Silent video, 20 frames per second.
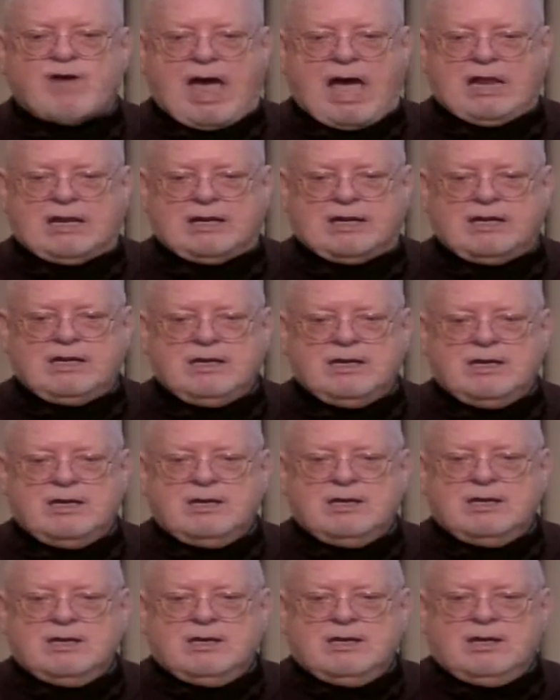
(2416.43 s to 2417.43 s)
valley
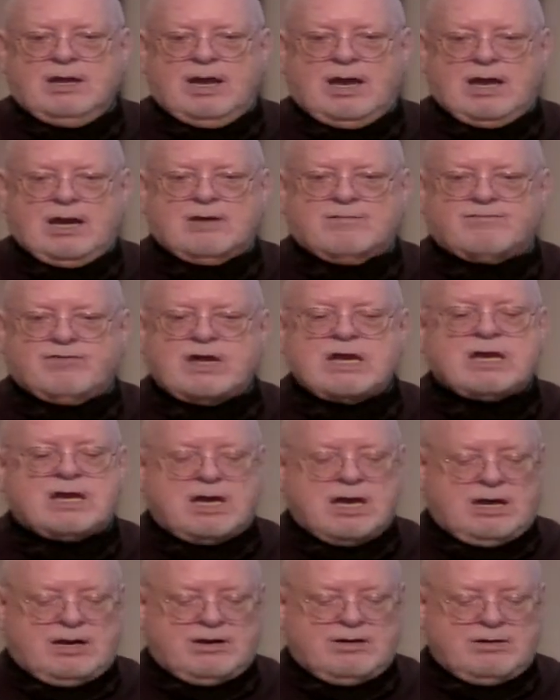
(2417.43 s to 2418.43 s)
and a
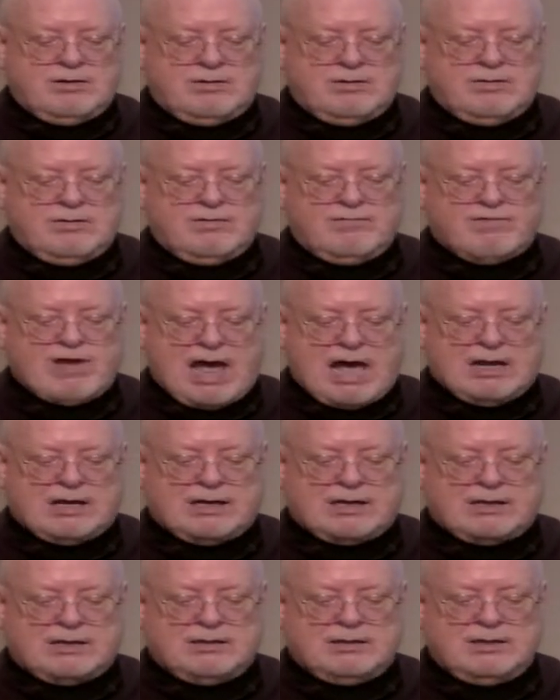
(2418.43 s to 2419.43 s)
V-cut
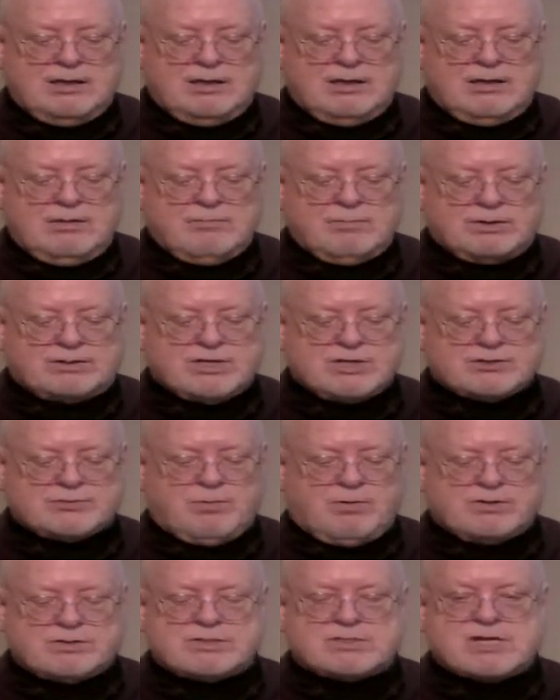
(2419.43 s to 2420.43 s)
valley. But
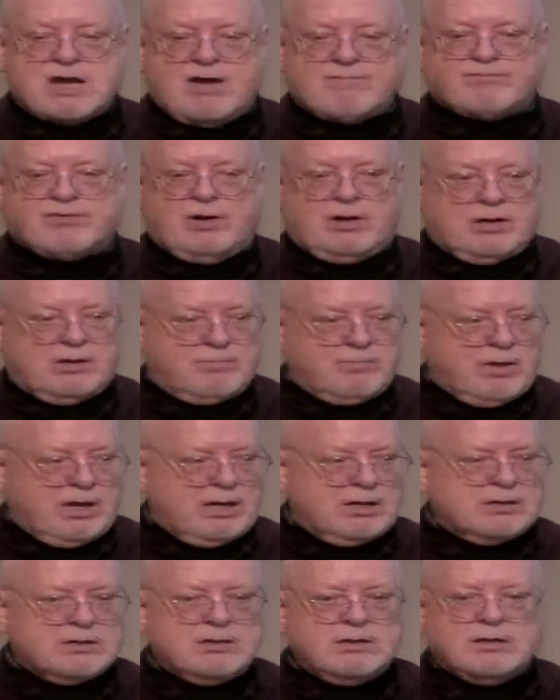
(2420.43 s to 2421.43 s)
this one's definitely
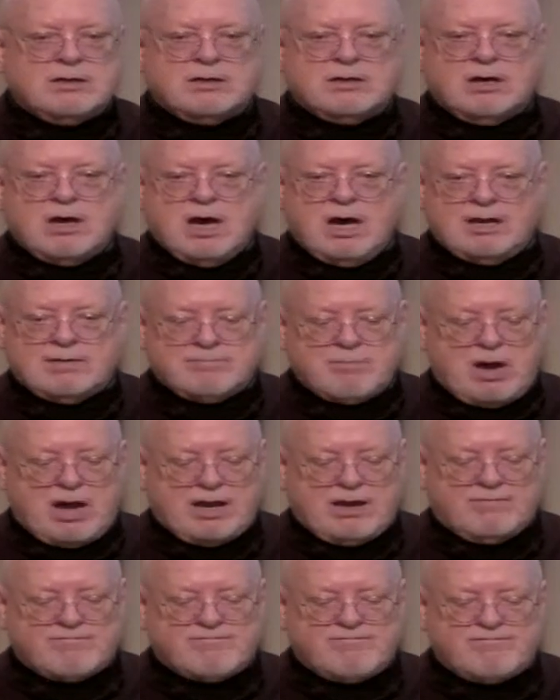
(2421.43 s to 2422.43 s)
been cut
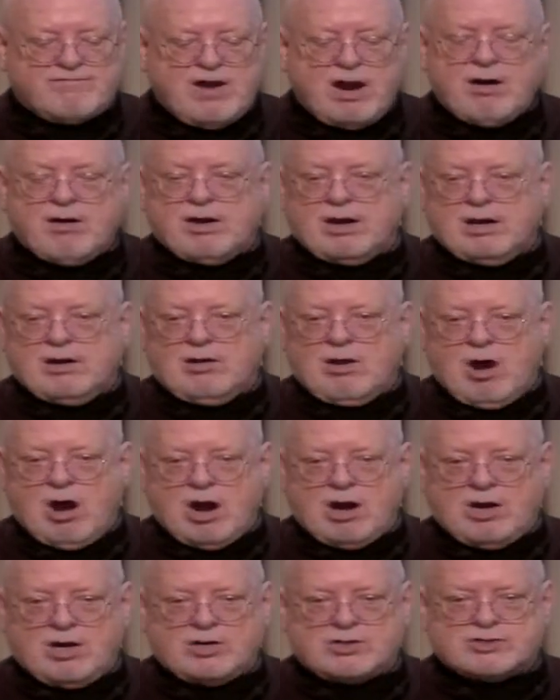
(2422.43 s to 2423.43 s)
by a very
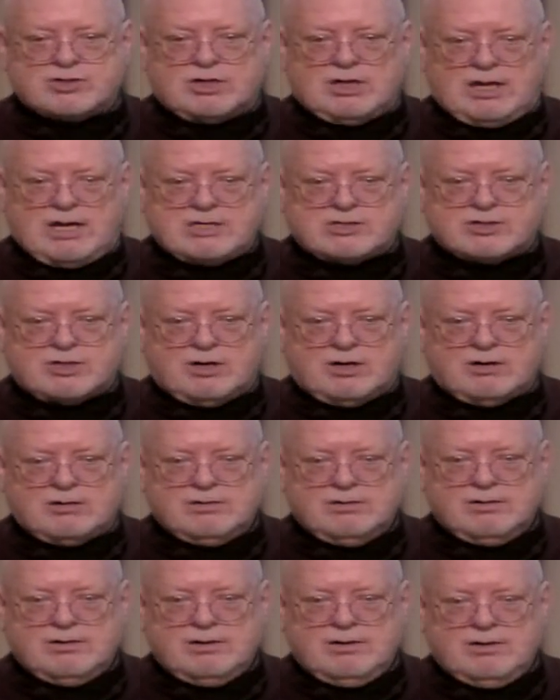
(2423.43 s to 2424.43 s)
large glacier.
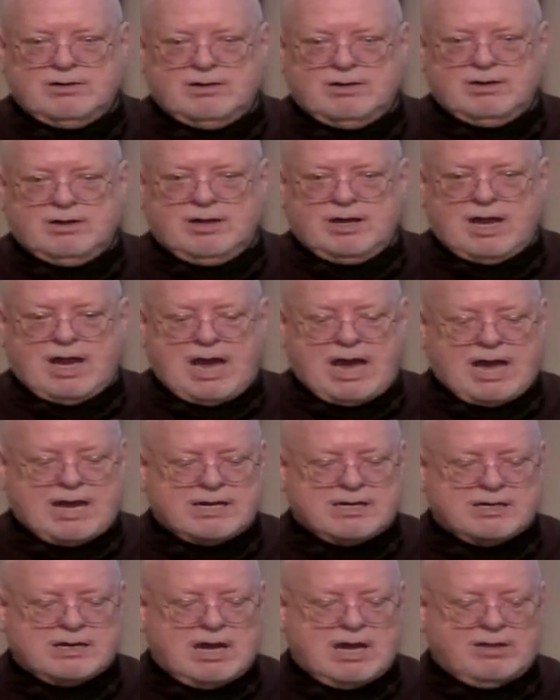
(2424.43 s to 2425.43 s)

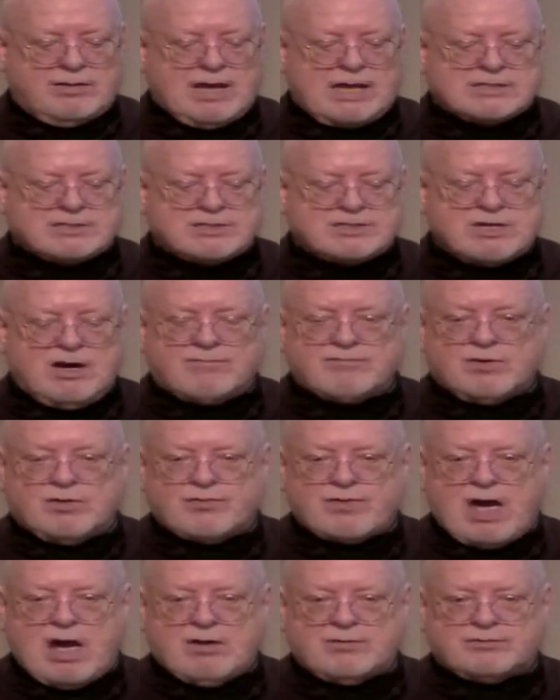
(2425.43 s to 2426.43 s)
And that's
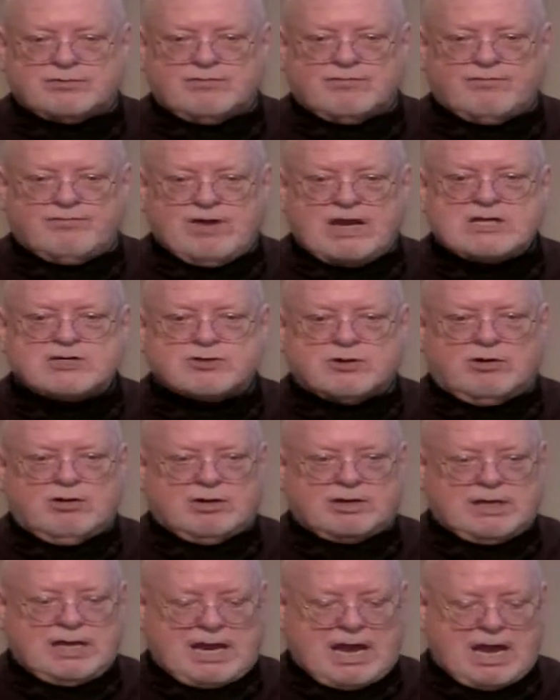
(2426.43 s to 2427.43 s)
several thousand feet you're
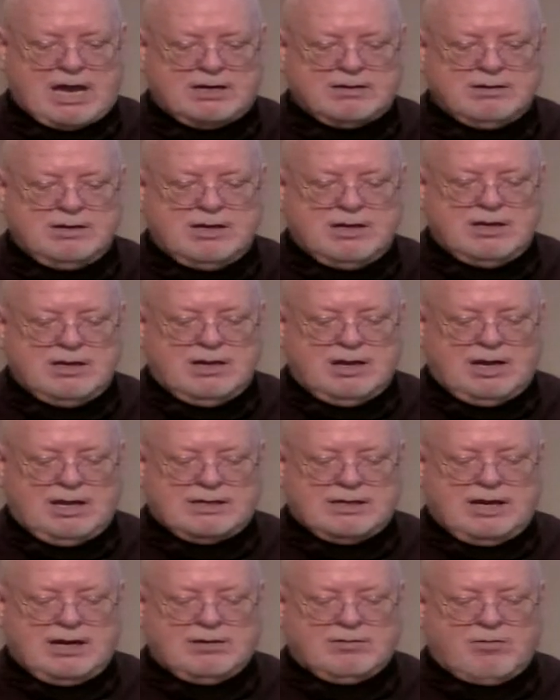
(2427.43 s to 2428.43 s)
looking at.
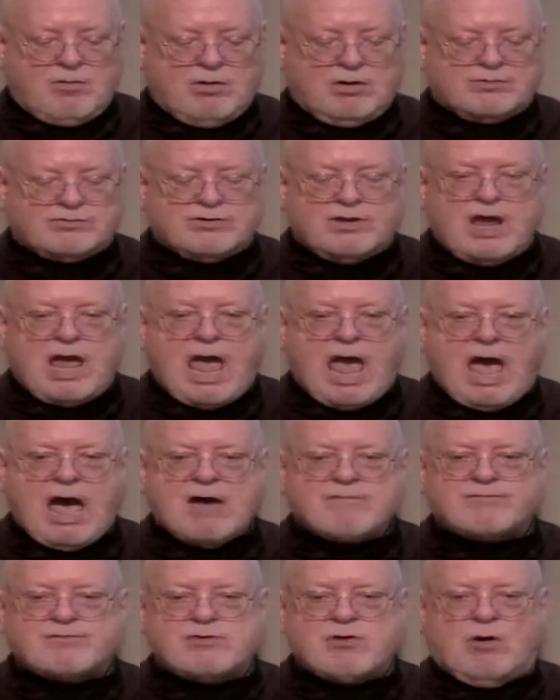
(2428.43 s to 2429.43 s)
And then, of course,
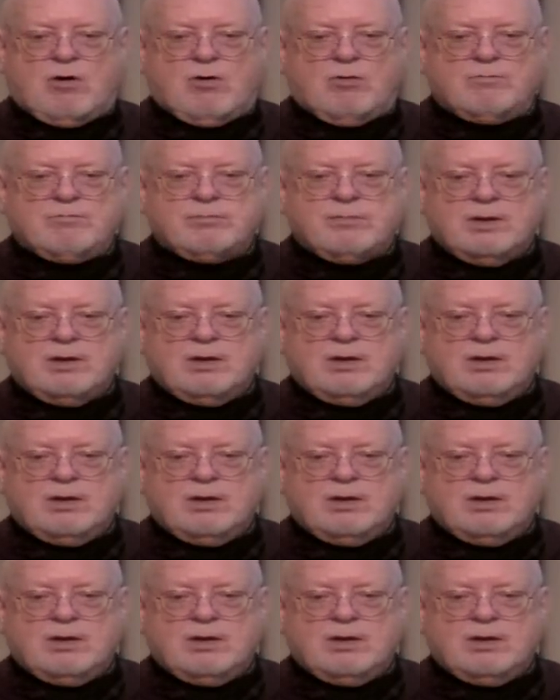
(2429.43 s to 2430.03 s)
Half Dome